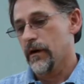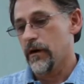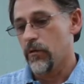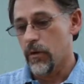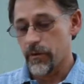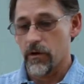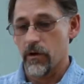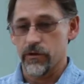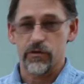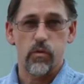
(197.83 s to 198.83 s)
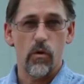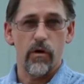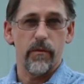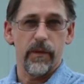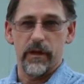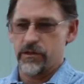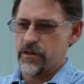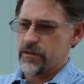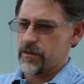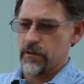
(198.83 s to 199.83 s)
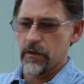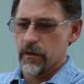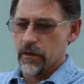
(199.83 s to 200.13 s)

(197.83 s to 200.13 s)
what we call a swarm, and it's just a